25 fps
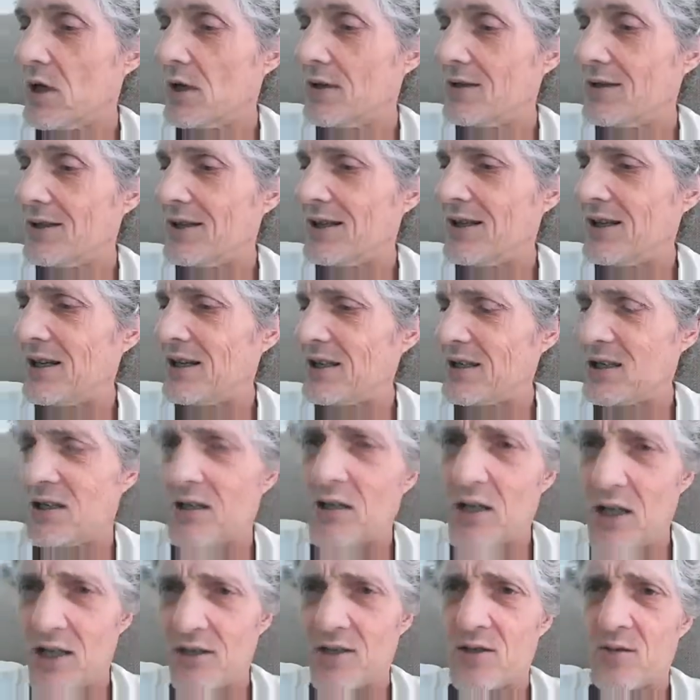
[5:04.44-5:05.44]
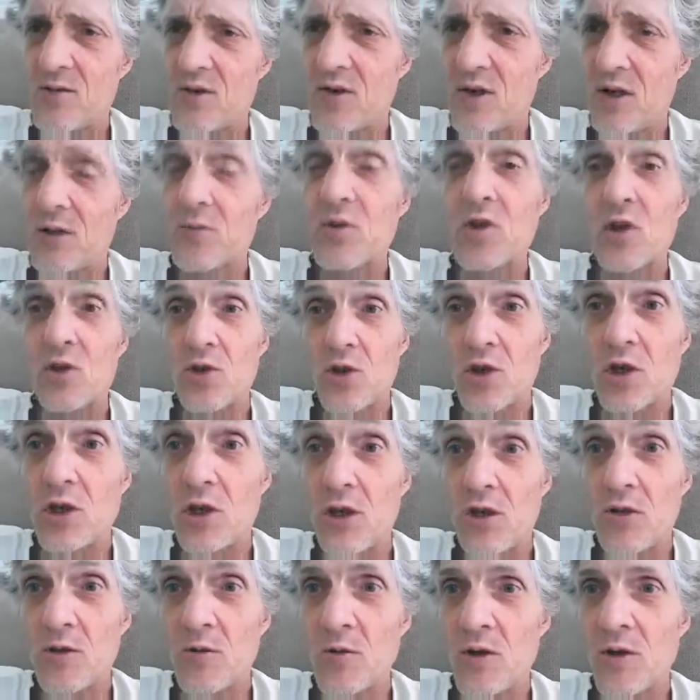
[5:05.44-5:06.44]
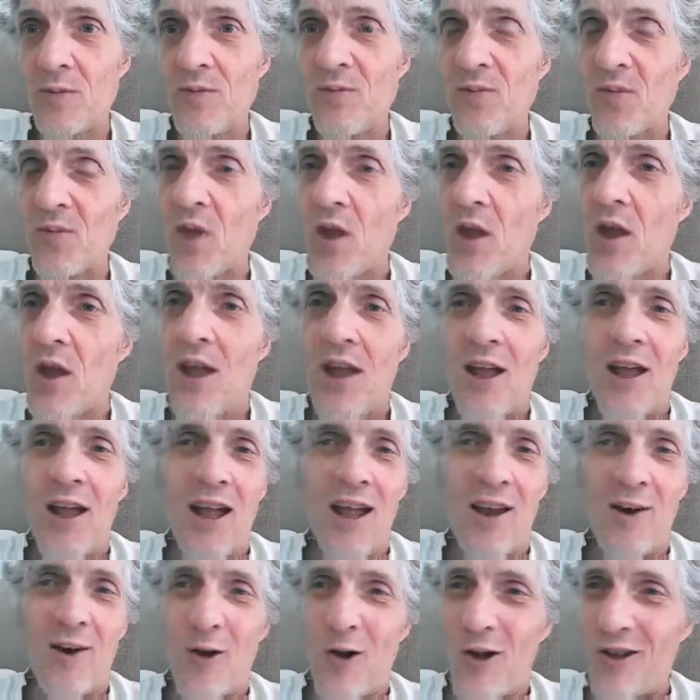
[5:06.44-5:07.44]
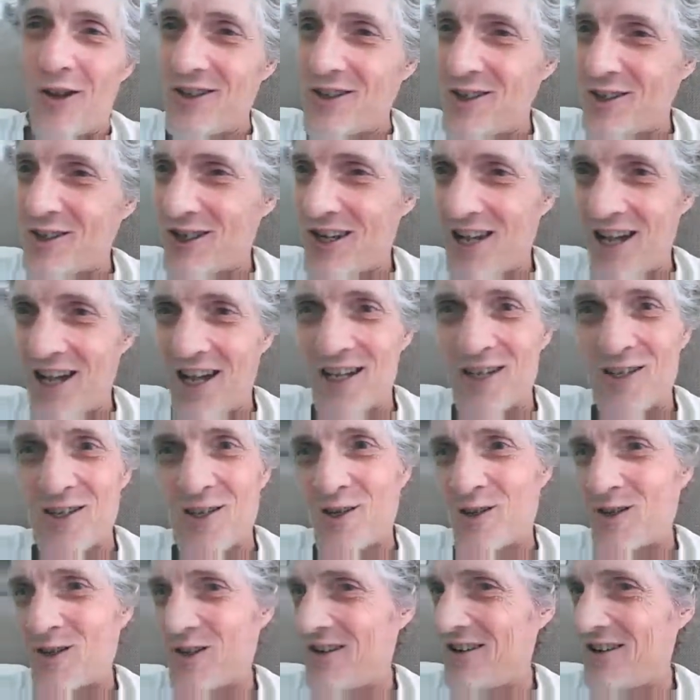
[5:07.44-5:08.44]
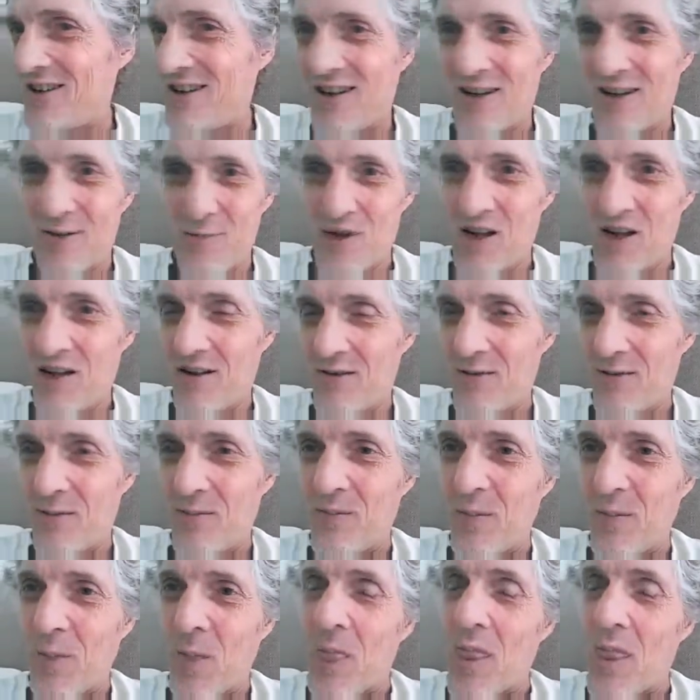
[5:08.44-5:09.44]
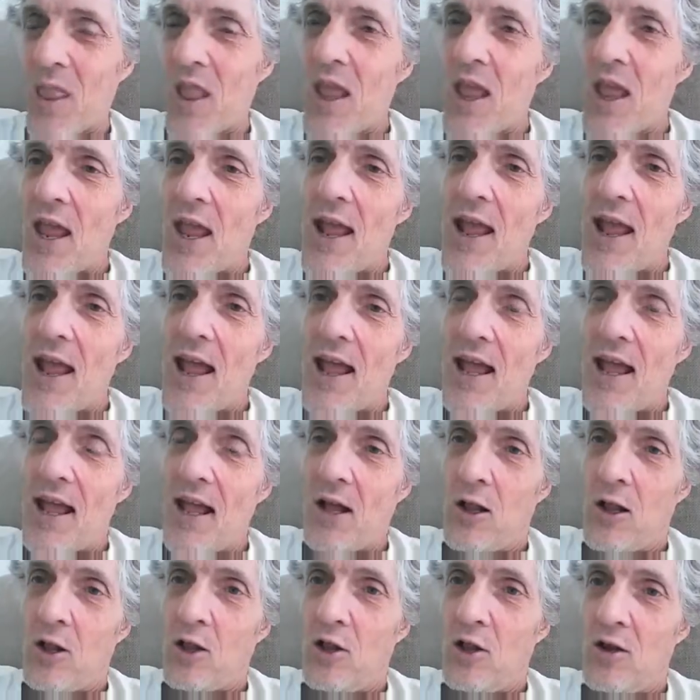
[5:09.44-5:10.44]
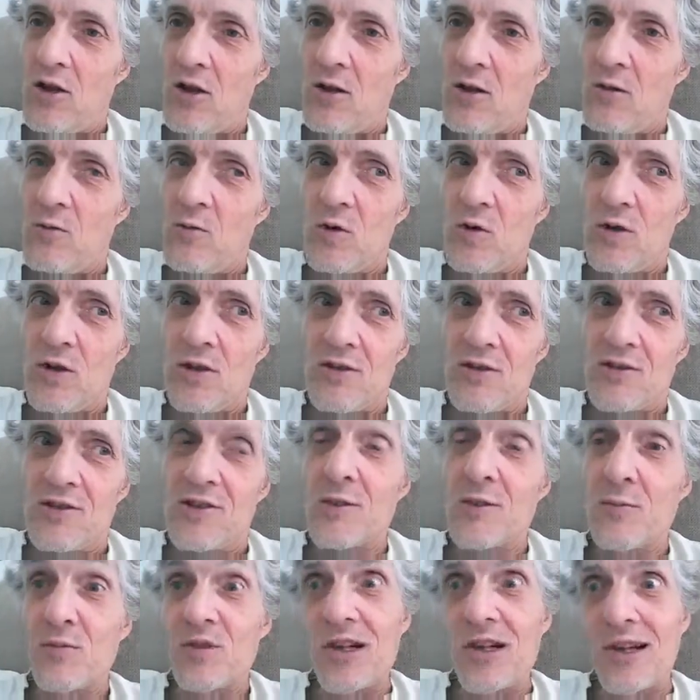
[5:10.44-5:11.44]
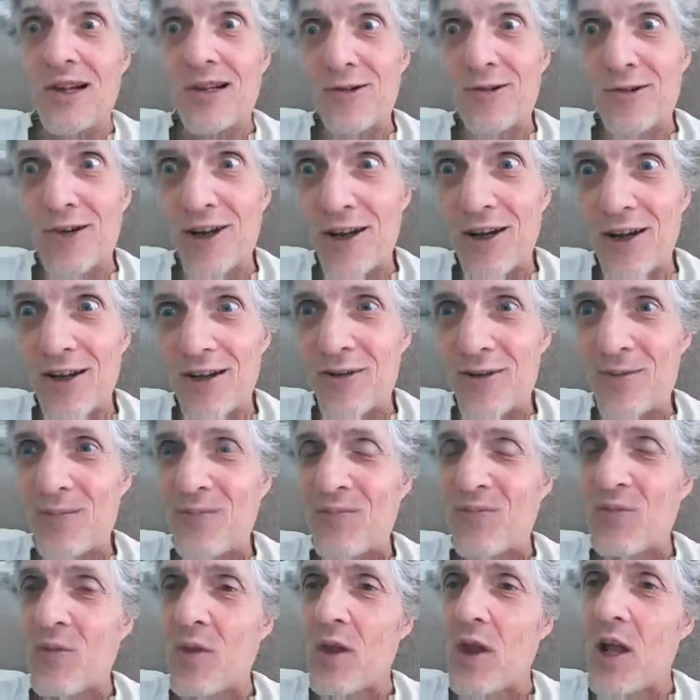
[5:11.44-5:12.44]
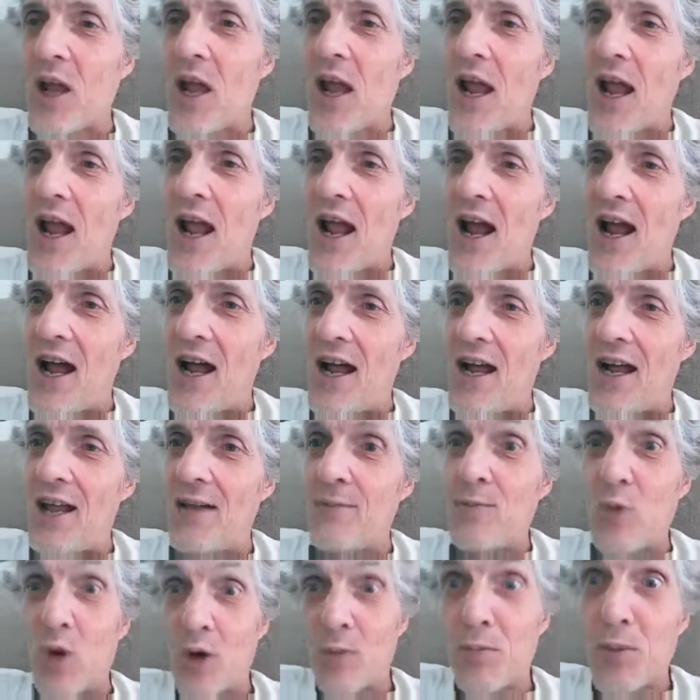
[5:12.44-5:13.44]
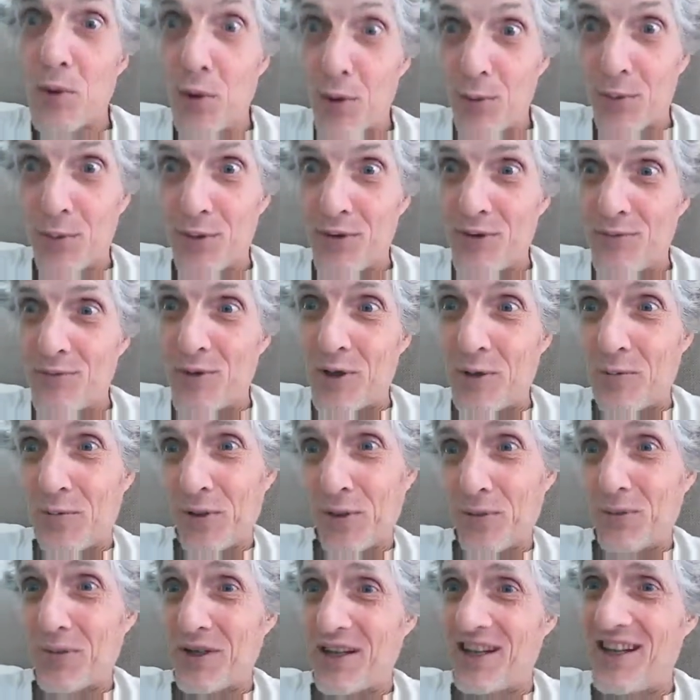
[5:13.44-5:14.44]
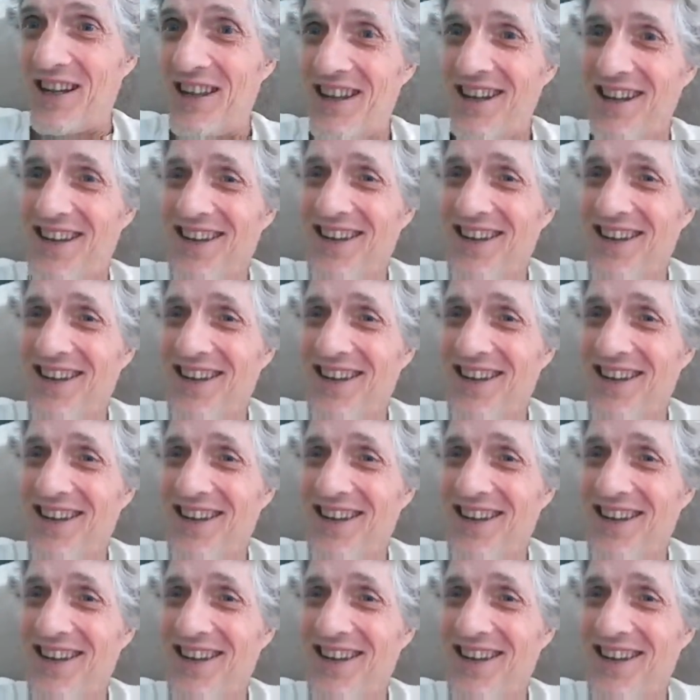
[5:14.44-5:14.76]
and then I still had some cramps, and I took another one. And all this gas started to come out, along with some diarrhea, and more pooping.